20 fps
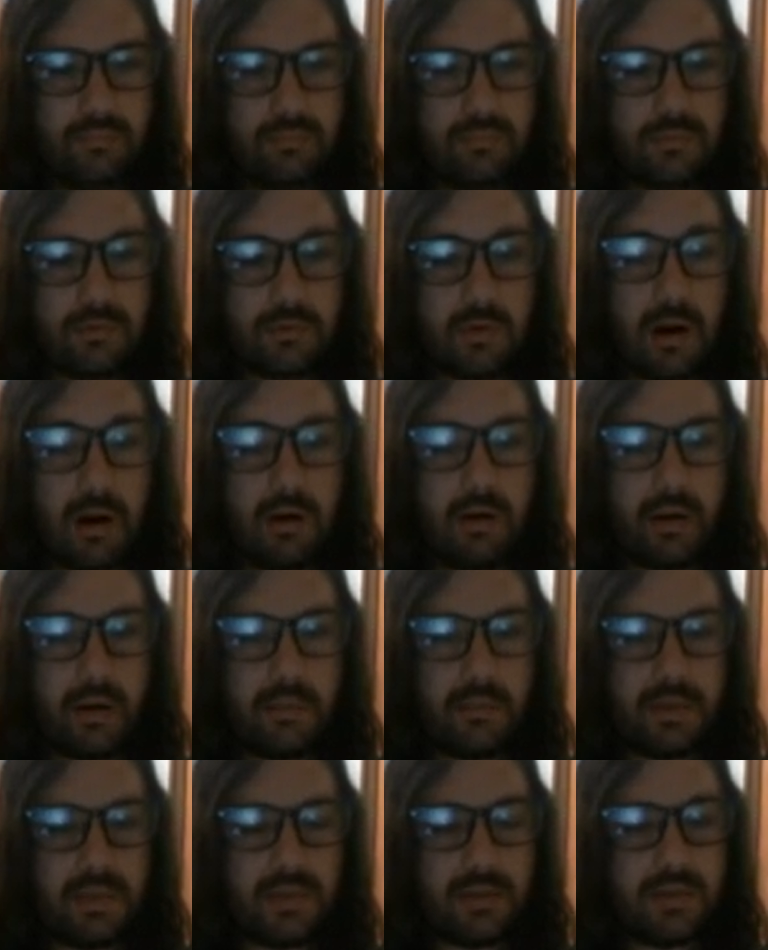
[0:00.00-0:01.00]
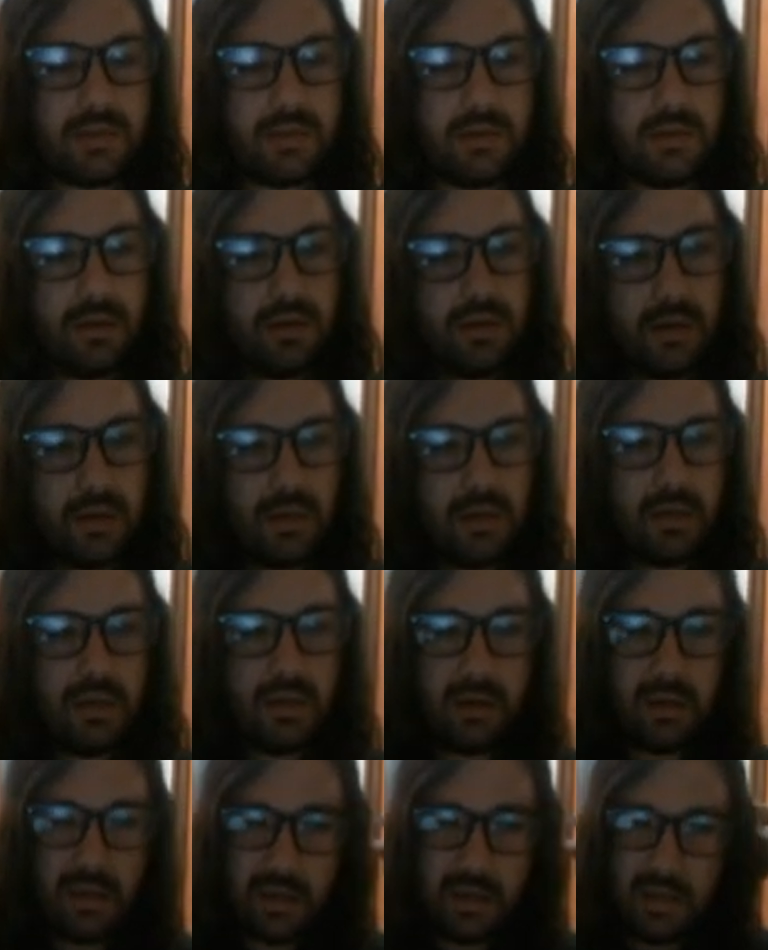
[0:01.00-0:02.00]
raw image.
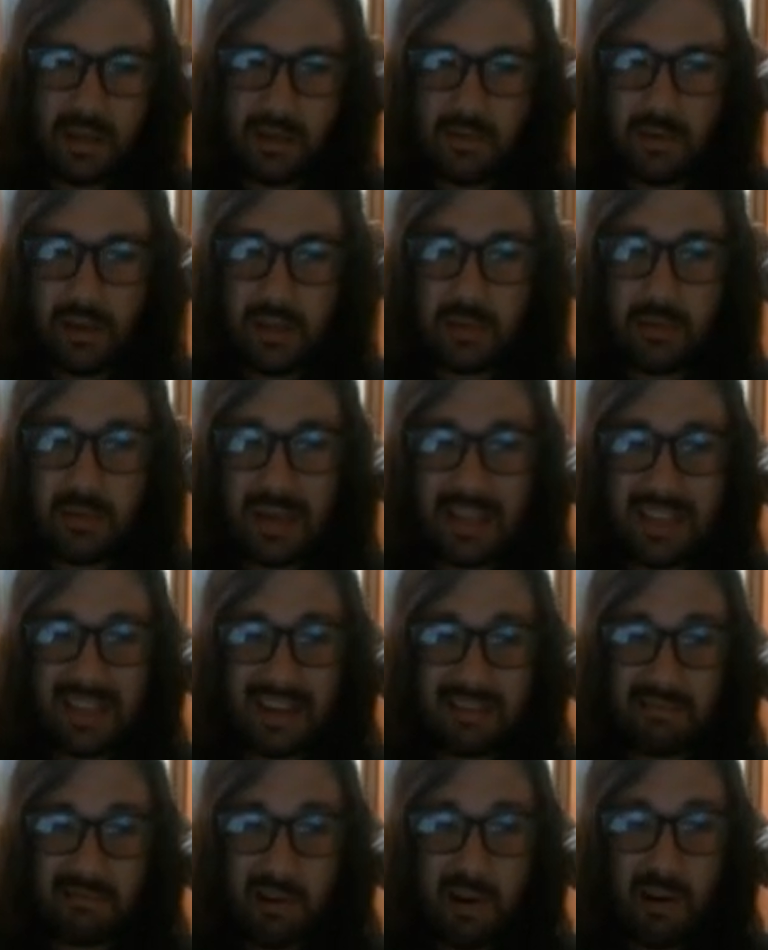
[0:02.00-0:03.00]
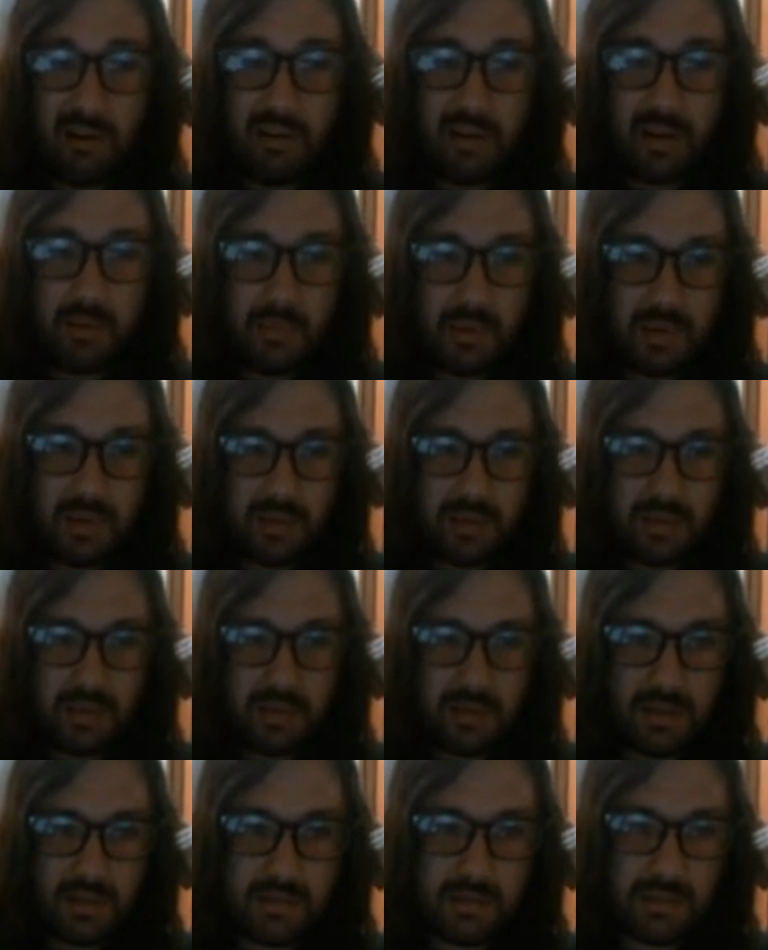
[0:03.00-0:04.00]
You need to add a raw image
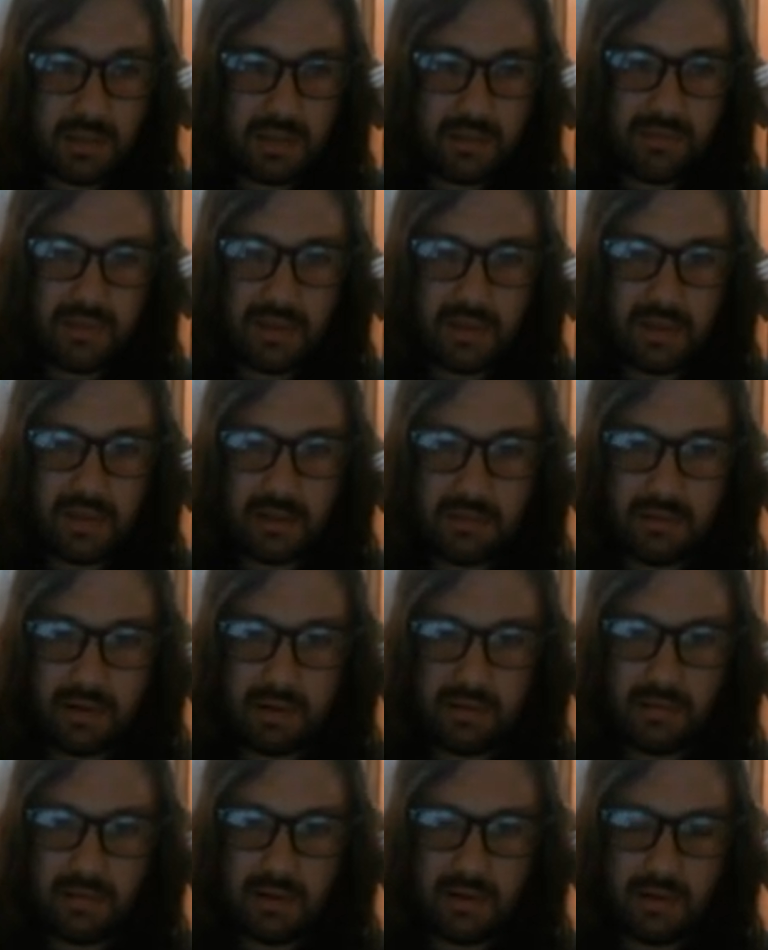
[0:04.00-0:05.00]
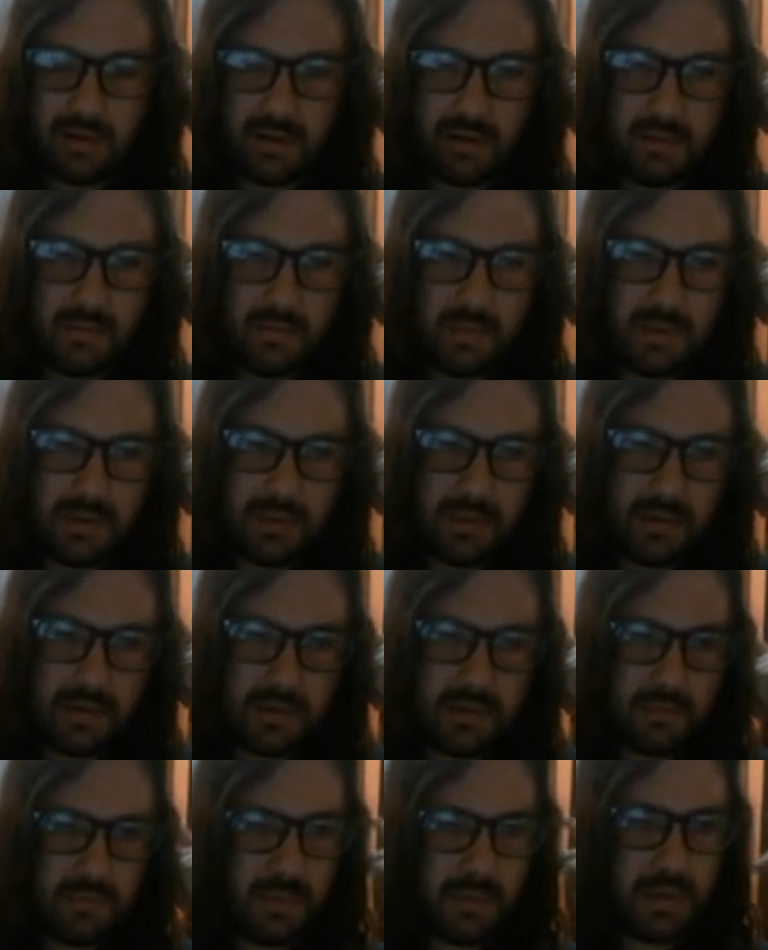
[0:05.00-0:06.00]
instead of a regular
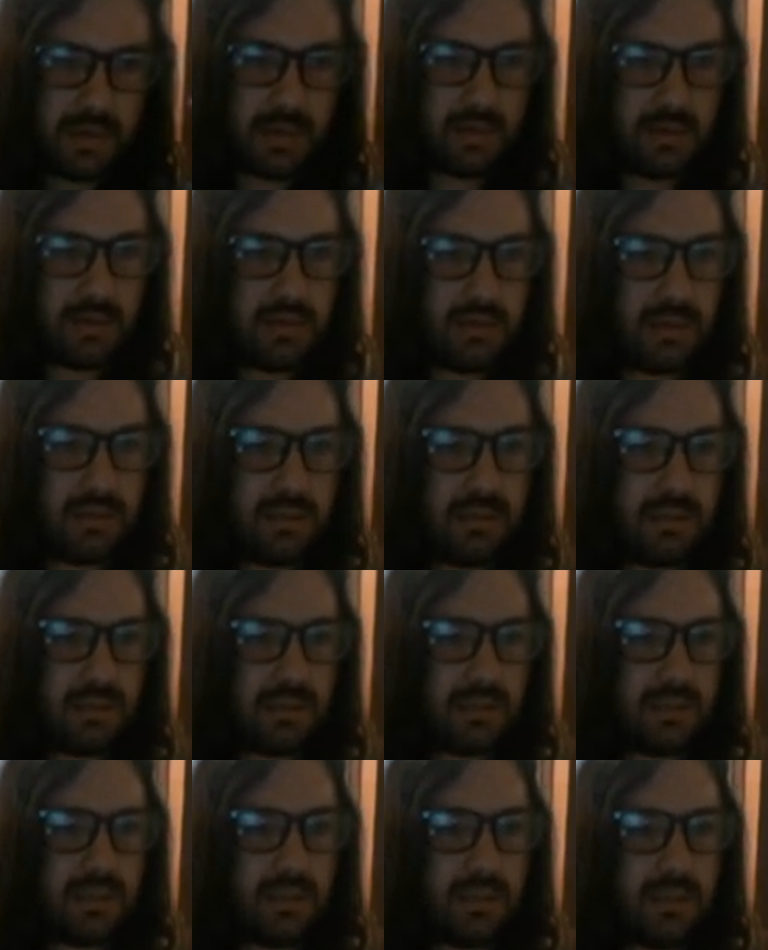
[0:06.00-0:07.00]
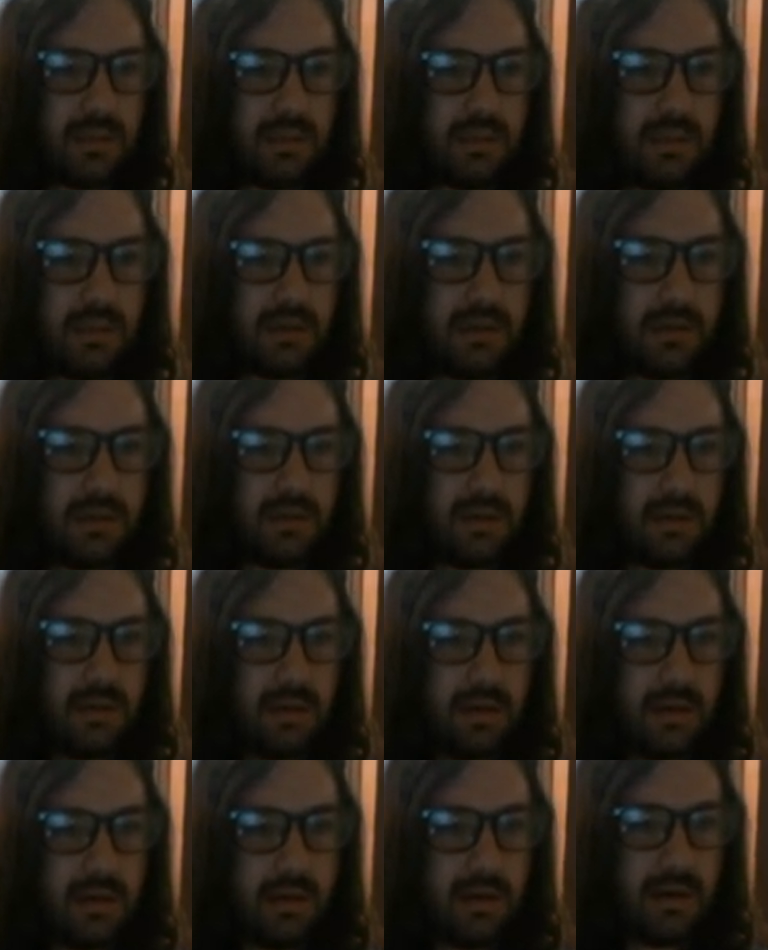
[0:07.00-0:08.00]
image because
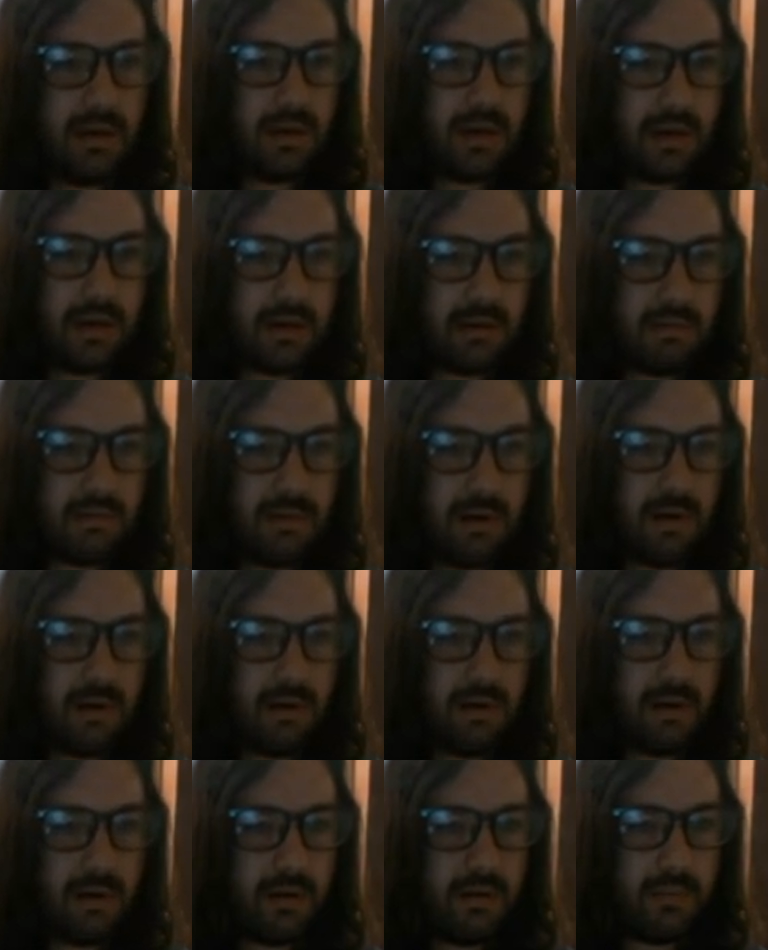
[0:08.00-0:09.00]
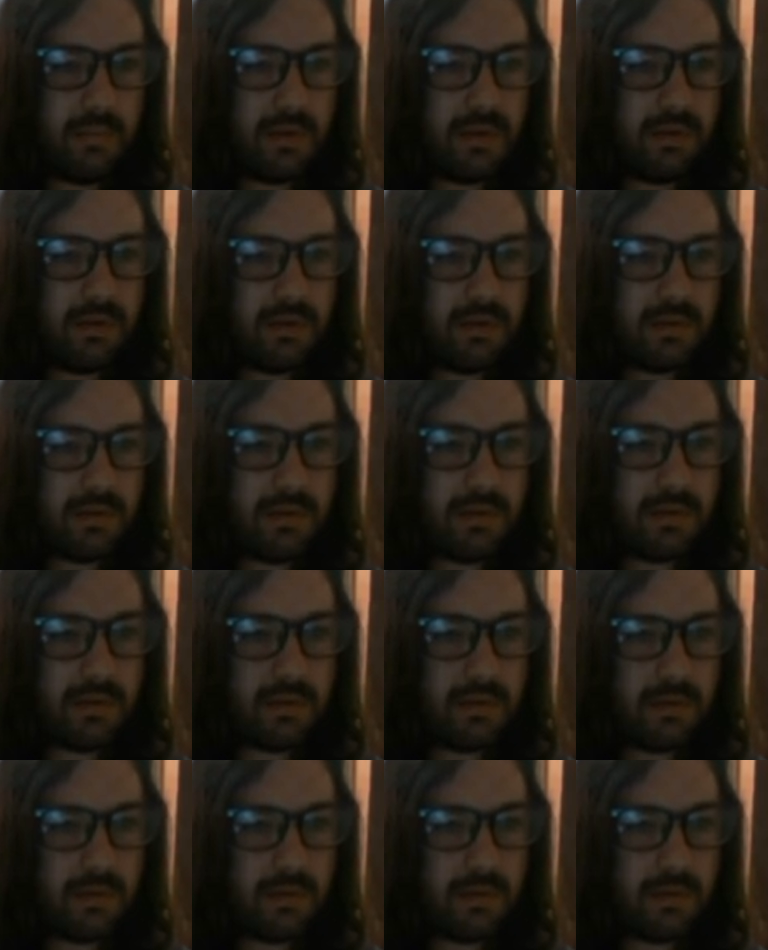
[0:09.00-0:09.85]
a raw image,